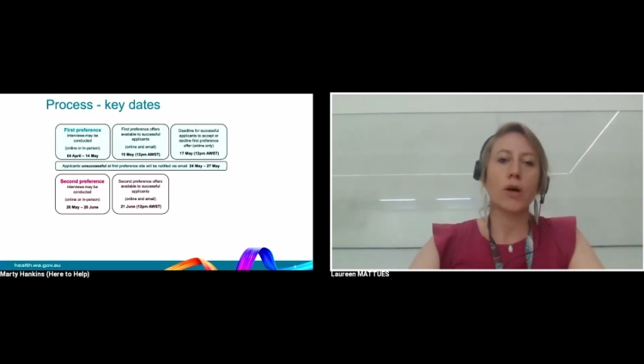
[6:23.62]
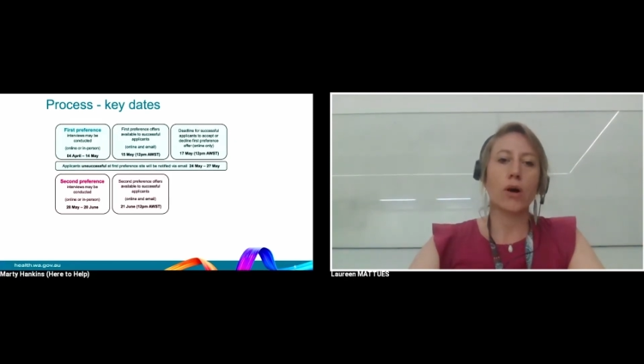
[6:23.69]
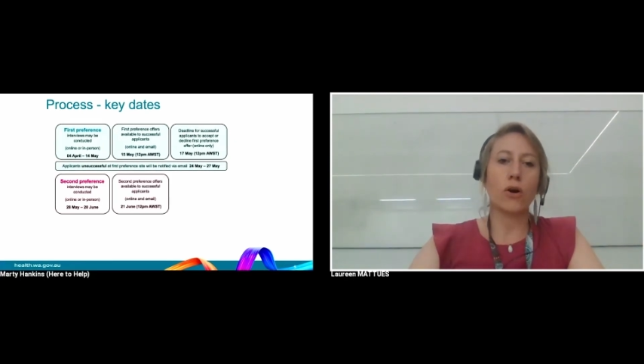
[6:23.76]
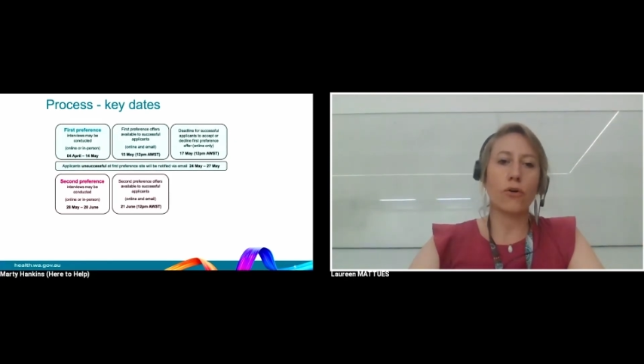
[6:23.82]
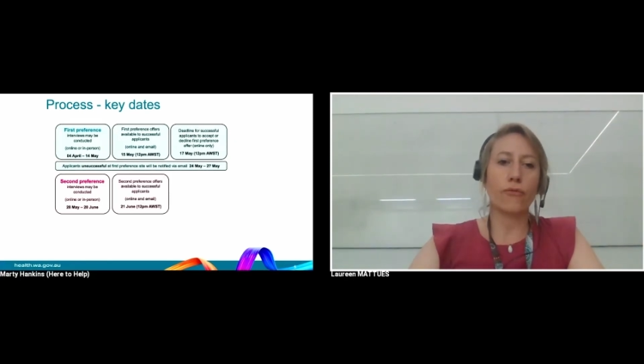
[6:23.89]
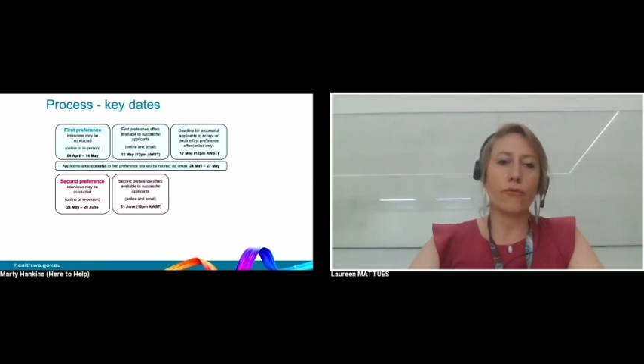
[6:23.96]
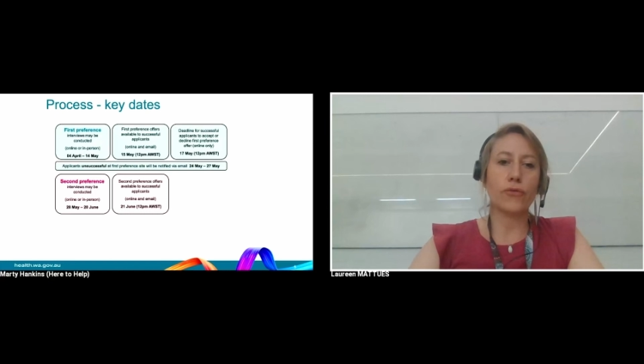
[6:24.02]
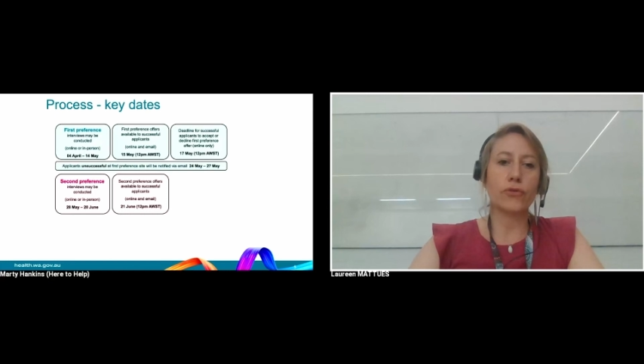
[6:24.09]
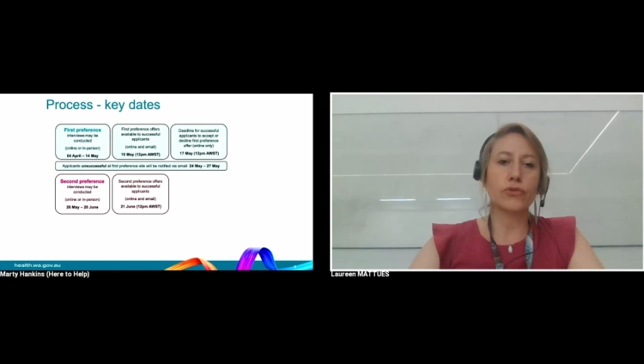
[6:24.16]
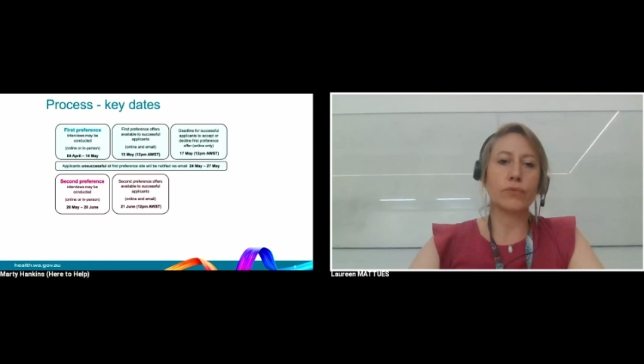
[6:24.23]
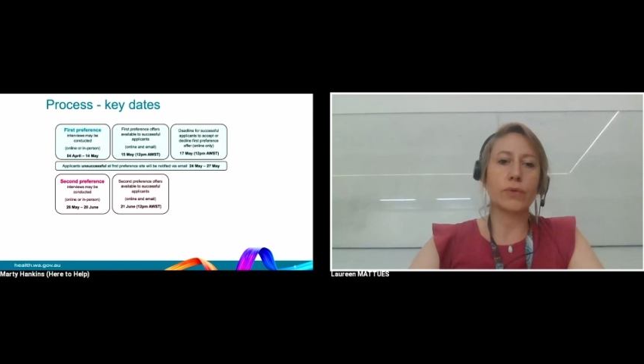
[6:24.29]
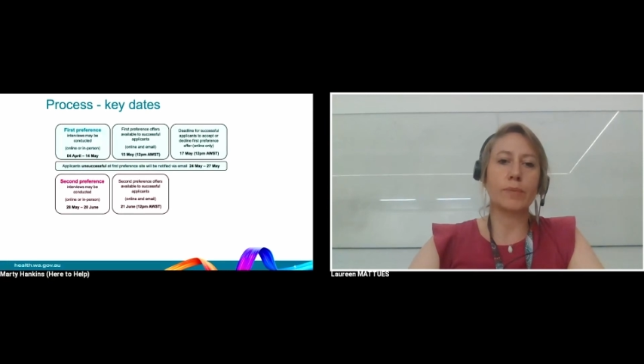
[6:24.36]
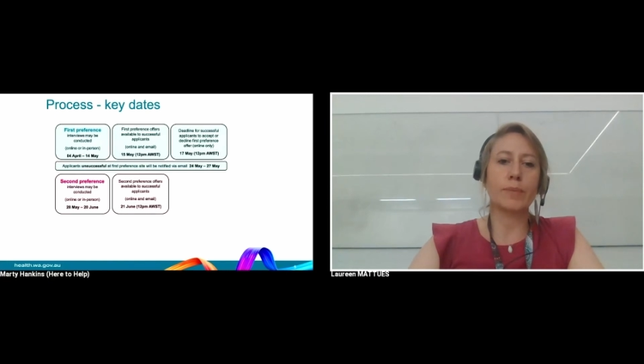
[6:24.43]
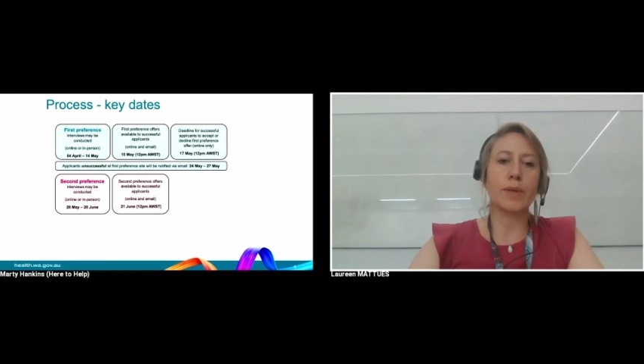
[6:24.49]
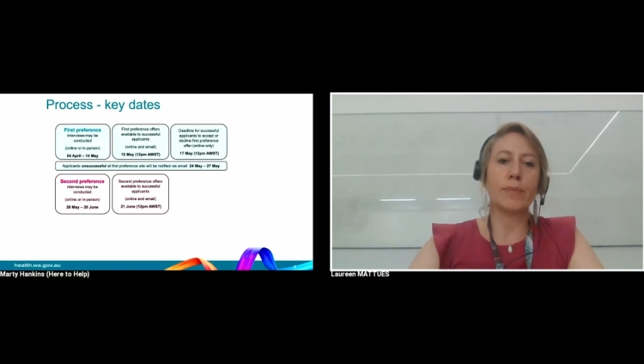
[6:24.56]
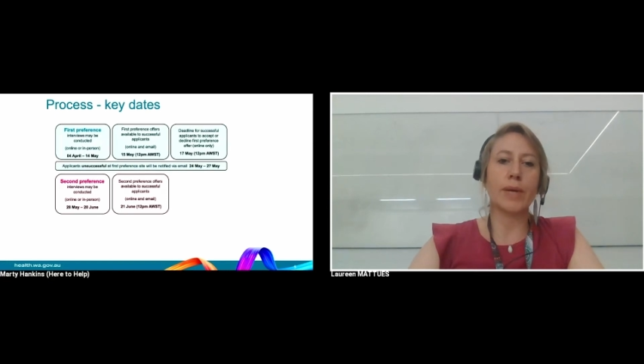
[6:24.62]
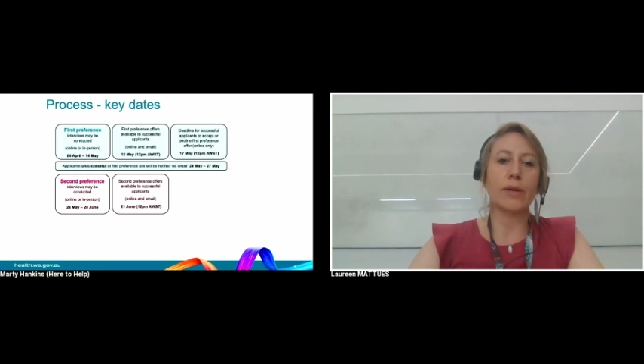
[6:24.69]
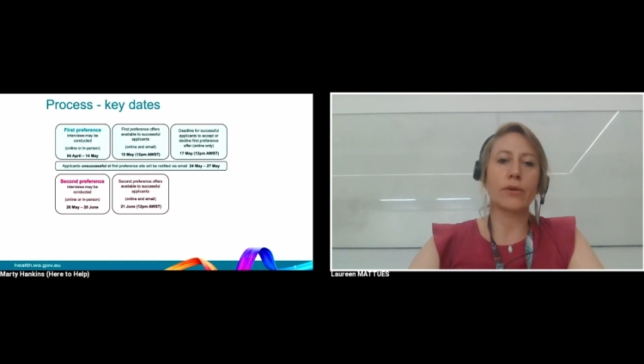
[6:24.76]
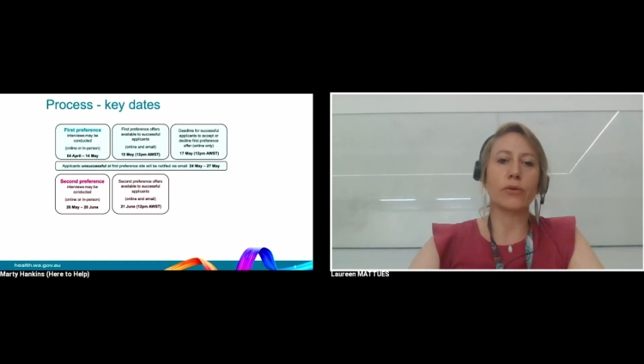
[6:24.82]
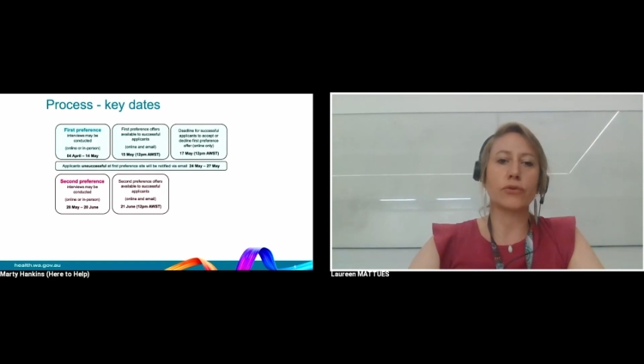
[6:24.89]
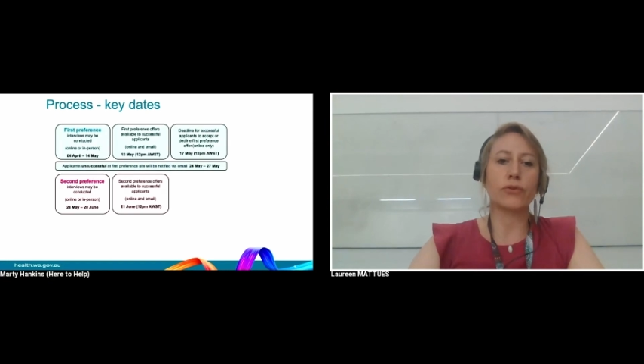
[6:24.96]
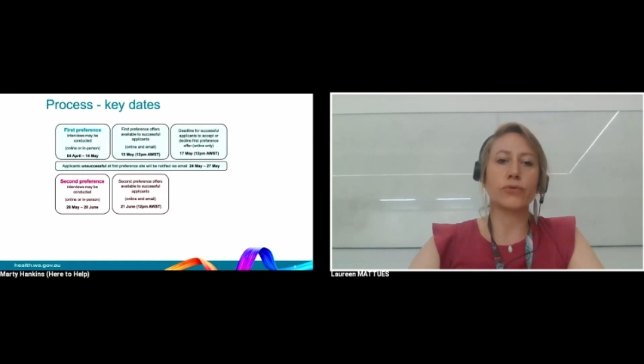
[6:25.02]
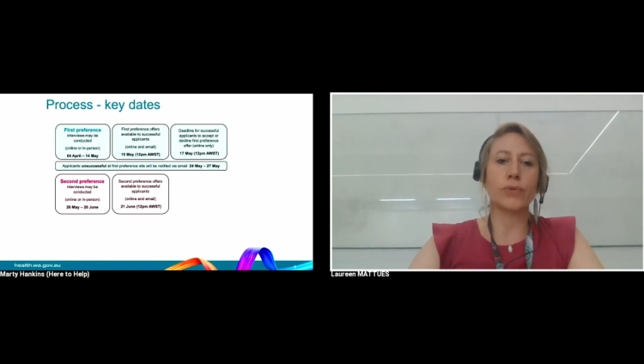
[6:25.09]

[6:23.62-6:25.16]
Offers will be made on the